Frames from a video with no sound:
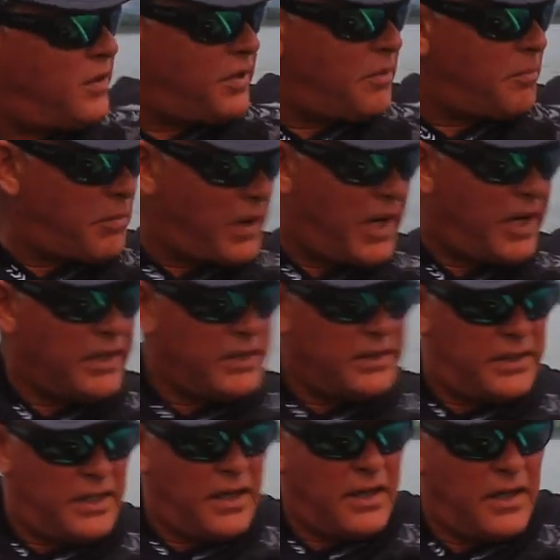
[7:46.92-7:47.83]
on the
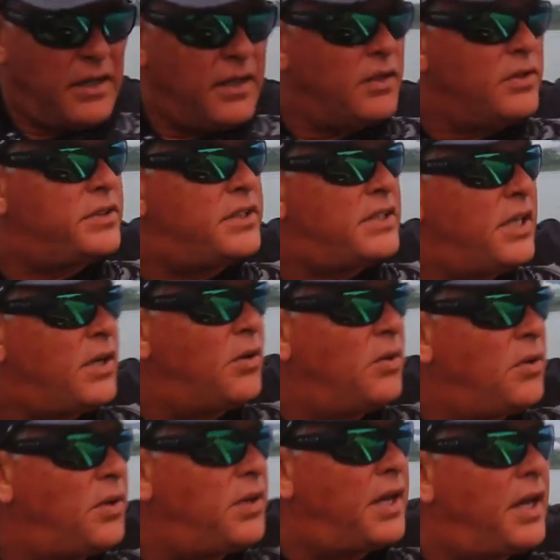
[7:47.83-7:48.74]
banks here, you'll see
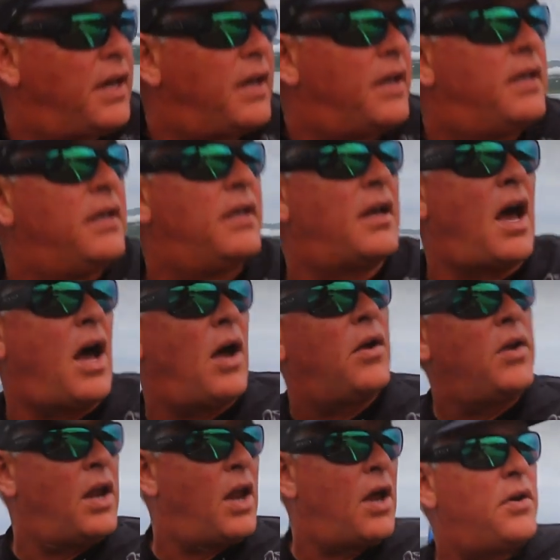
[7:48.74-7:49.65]
all the,
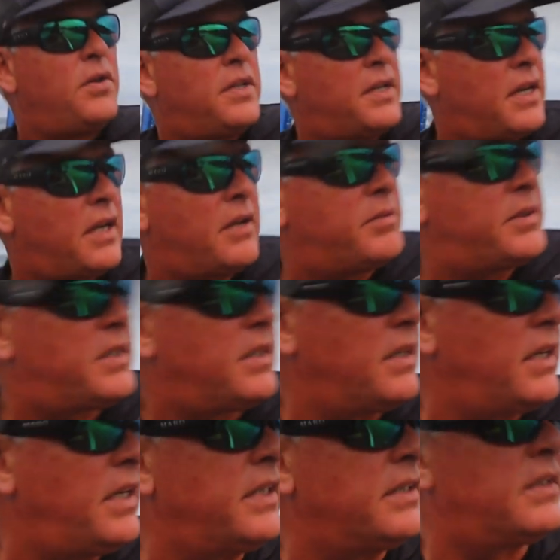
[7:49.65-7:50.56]
how low the dam
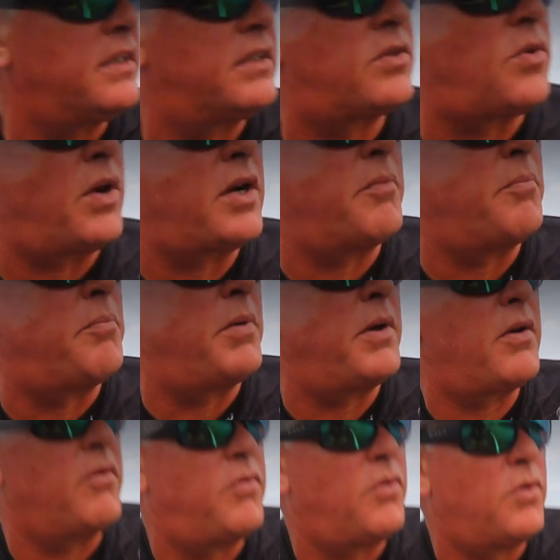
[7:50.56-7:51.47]
still is. There's quite a
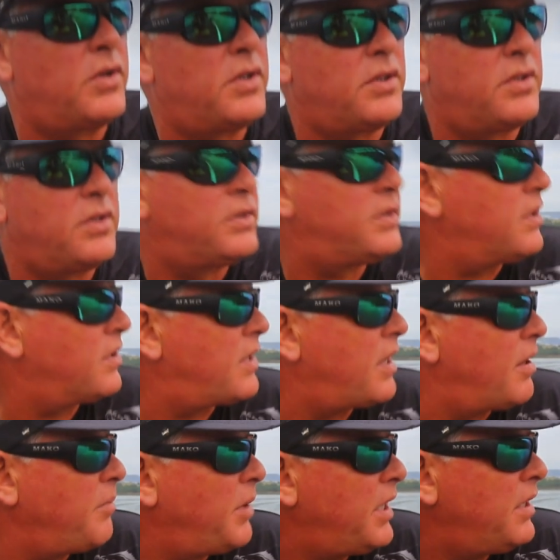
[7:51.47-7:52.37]
bit of water to still
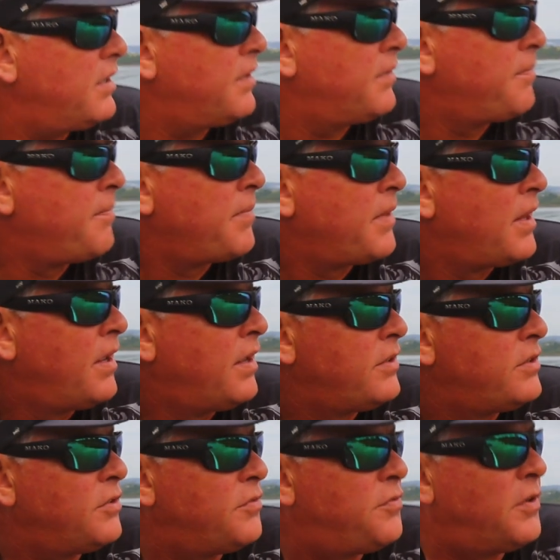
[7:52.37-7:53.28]
come in
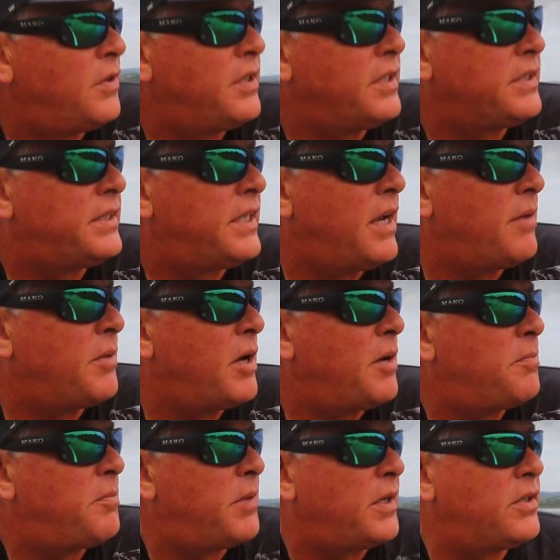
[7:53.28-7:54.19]
to fill this dam
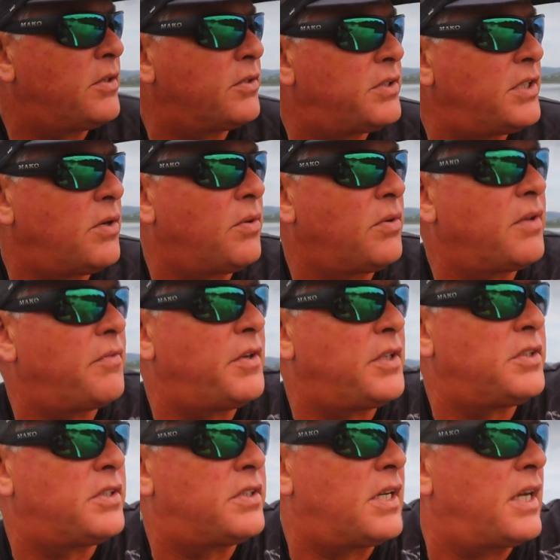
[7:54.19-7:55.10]
up, but you'll see all the
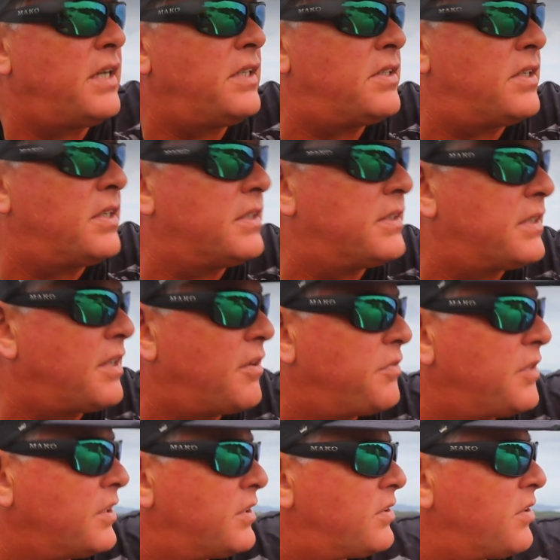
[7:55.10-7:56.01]
vegetation and
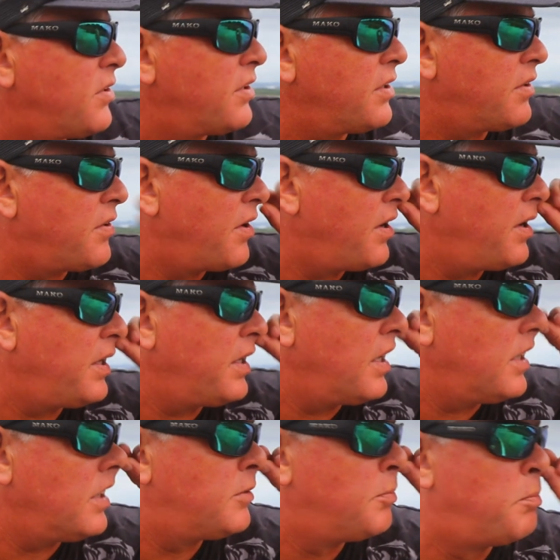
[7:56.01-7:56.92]
stuff that started growing
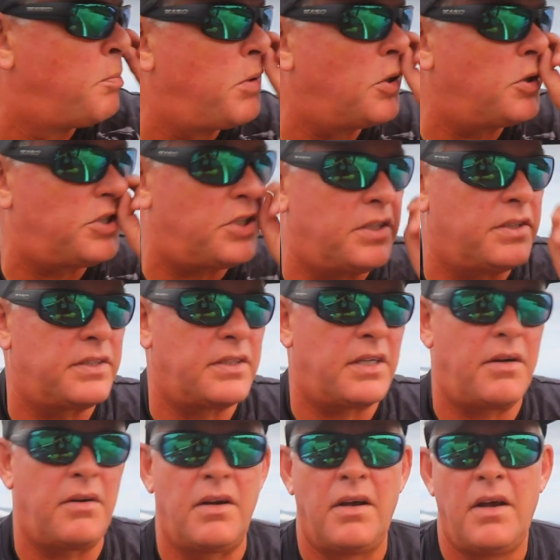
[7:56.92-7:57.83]
there. Bushes
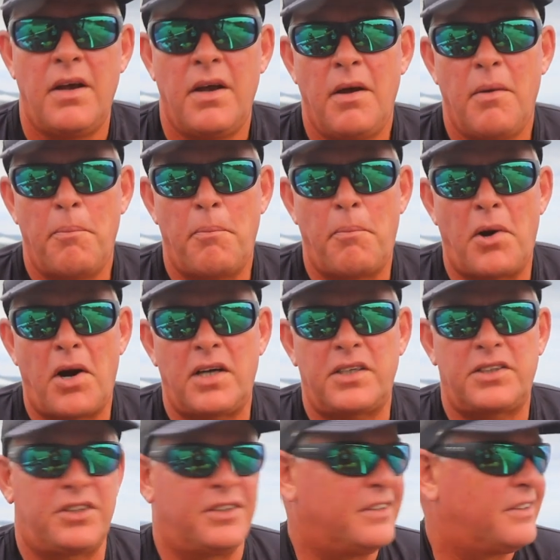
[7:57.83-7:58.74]
and
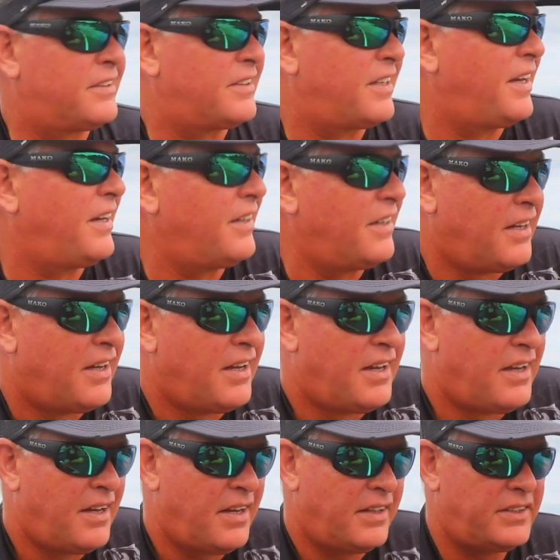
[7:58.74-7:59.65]
brushes and
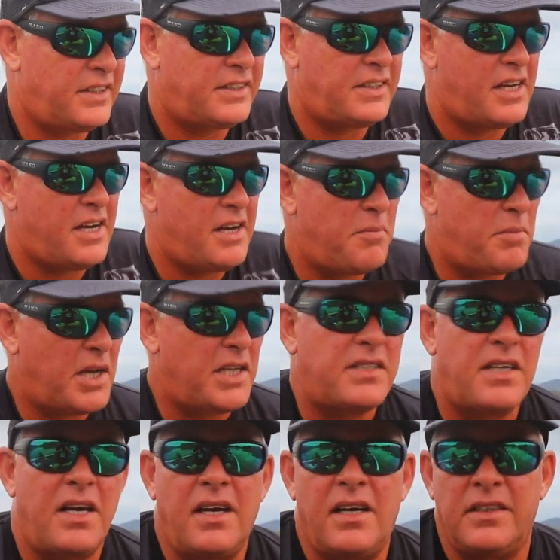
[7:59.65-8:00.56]
just any
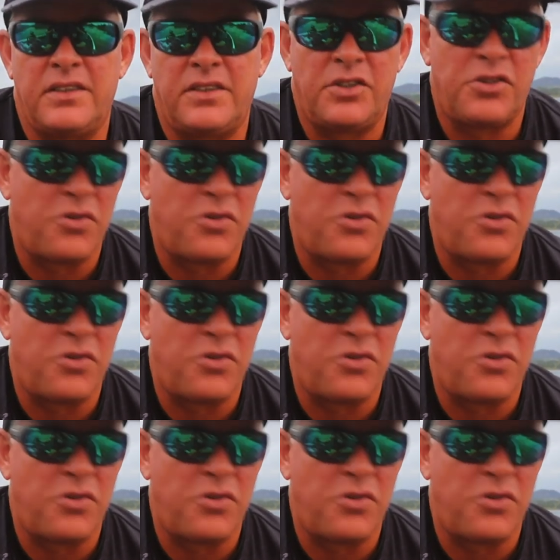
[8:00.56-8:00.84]
bass angler's